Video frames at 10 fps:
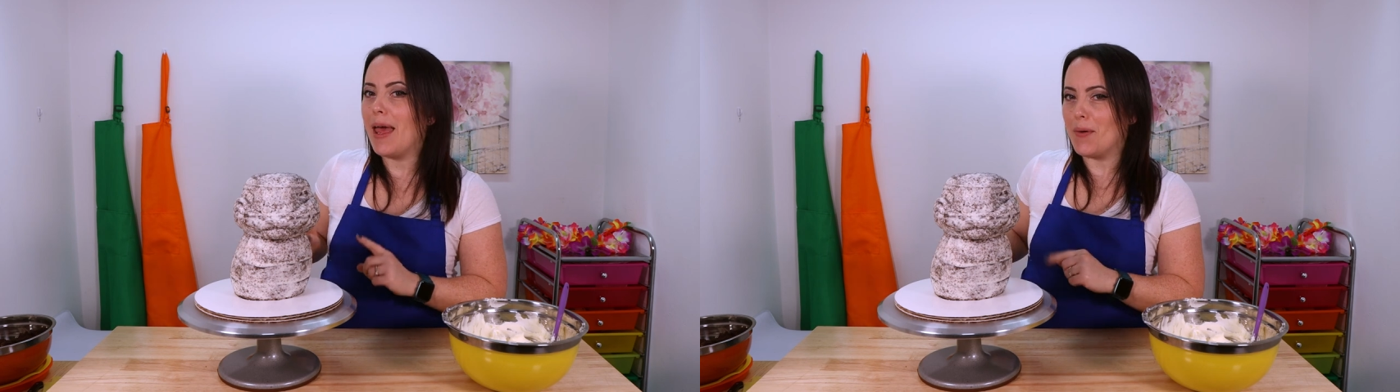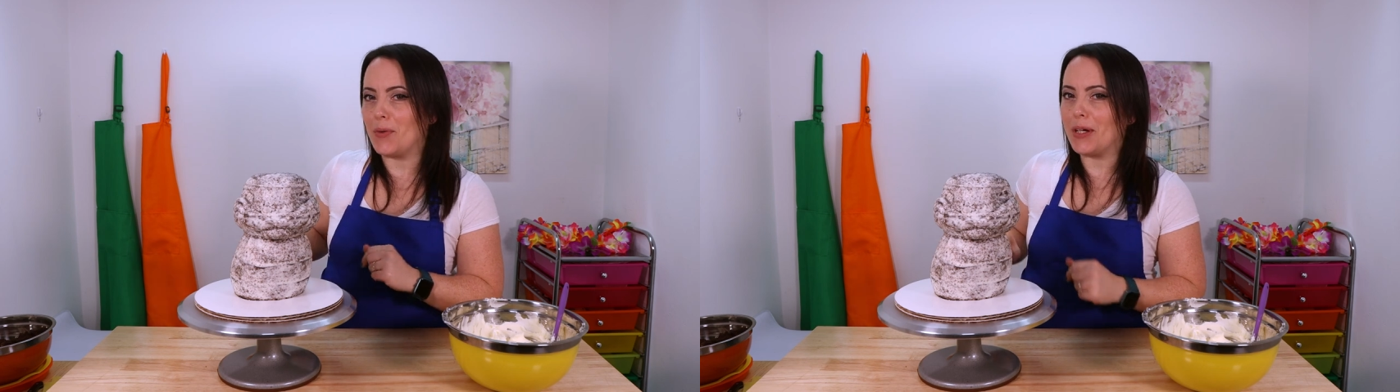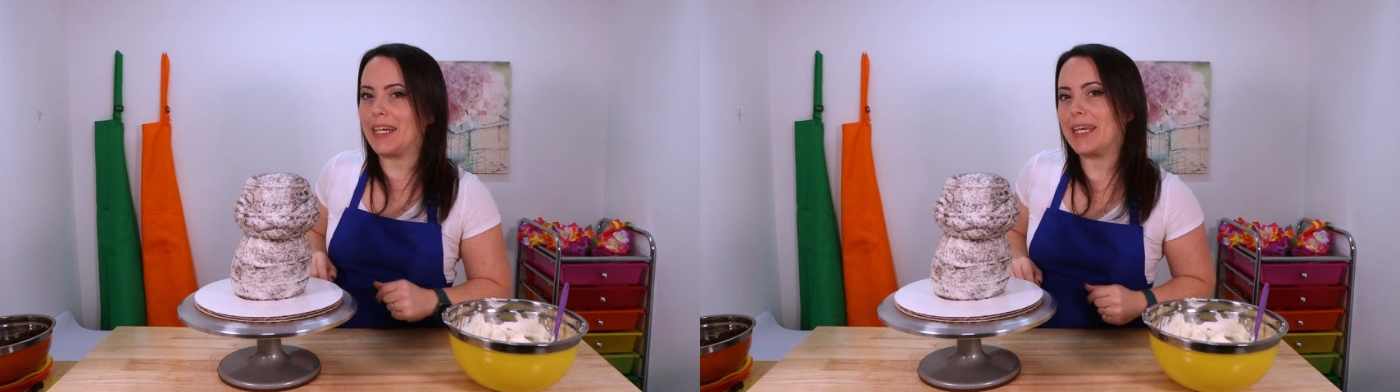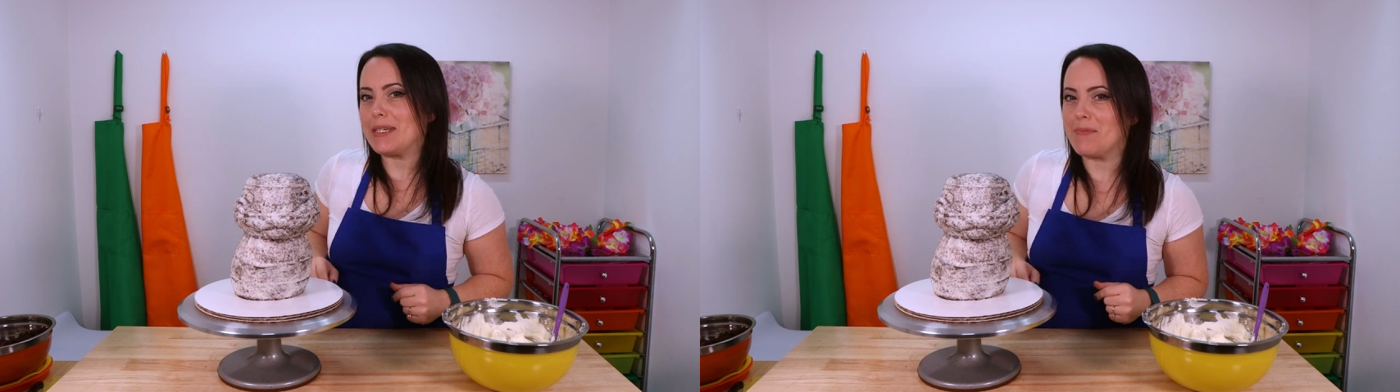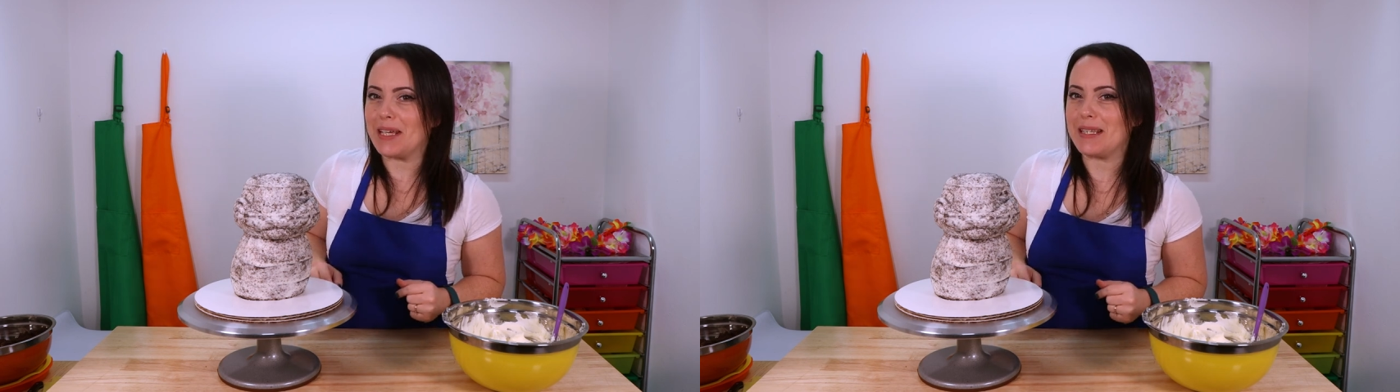and we're gonna
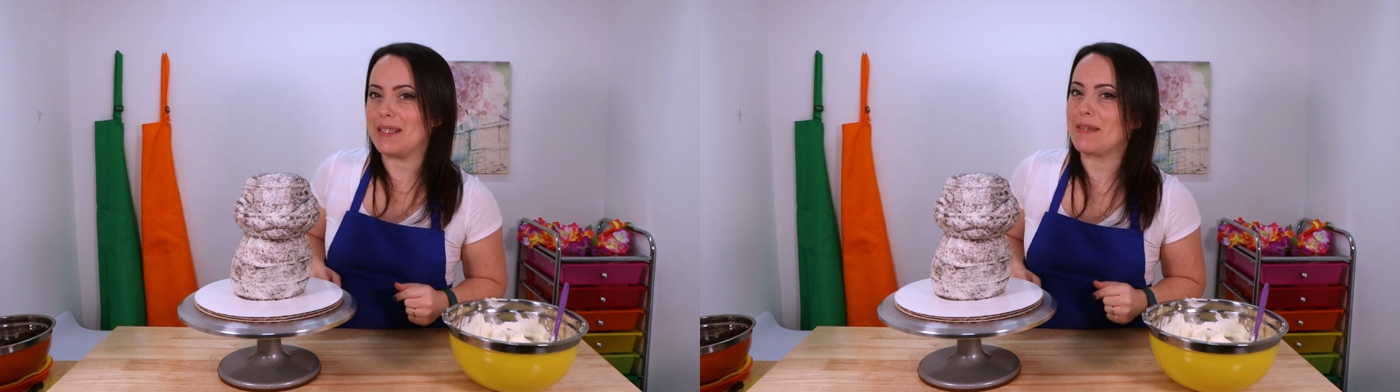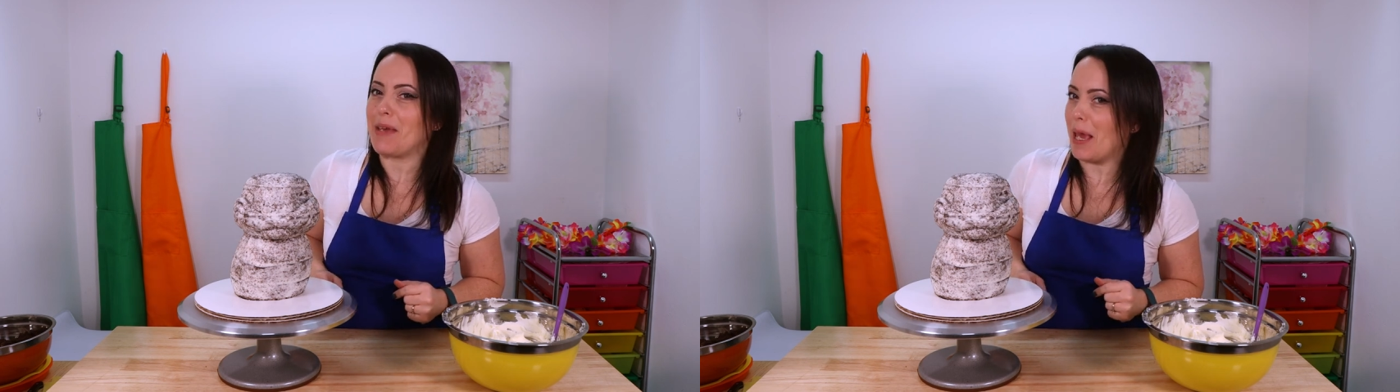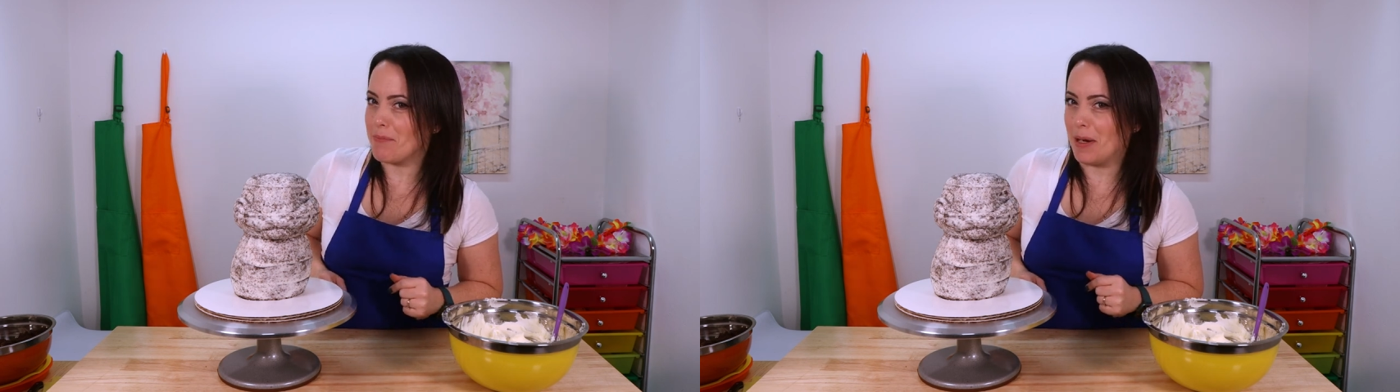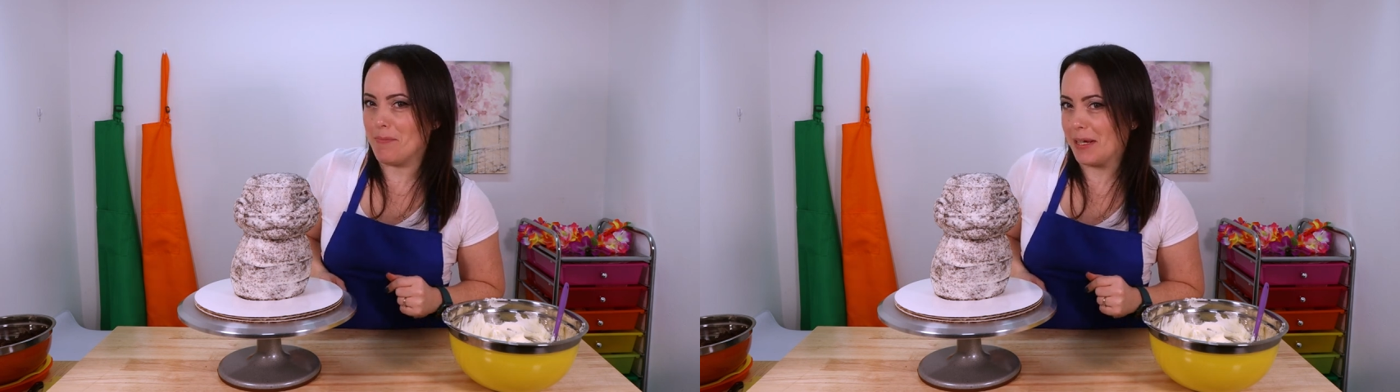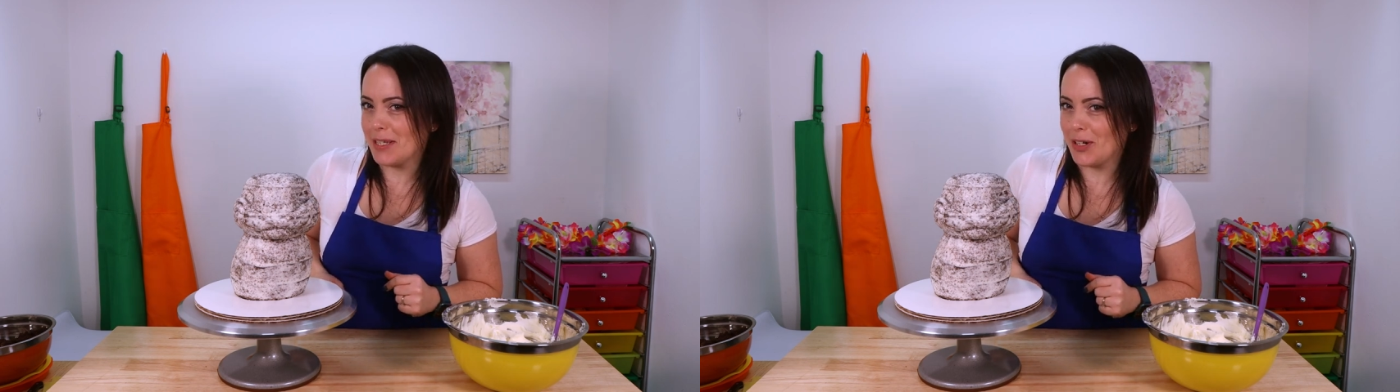get to mix in some cake
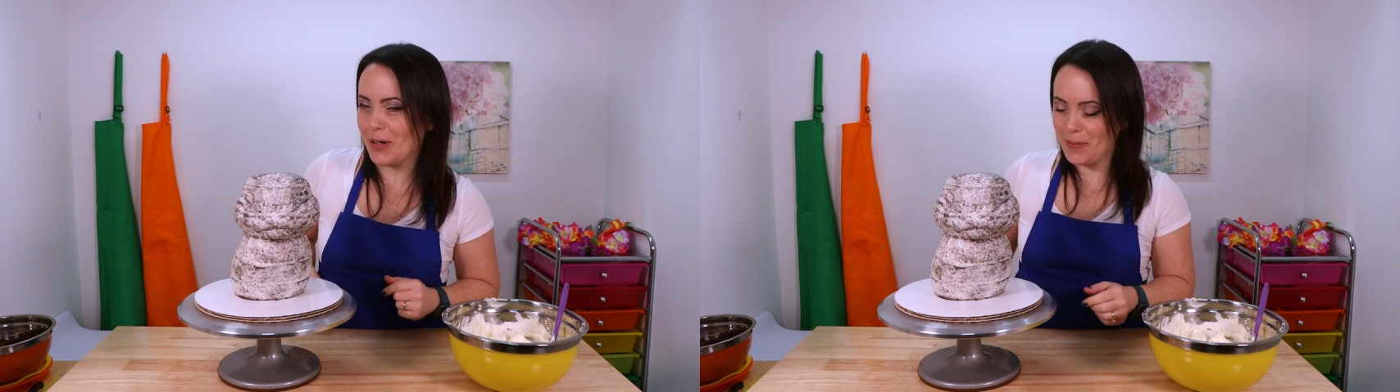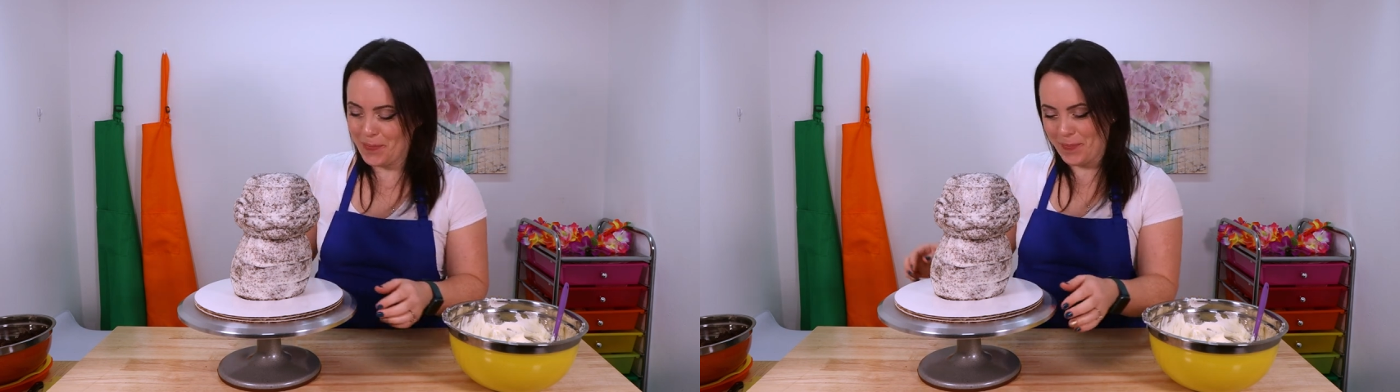pop mixture.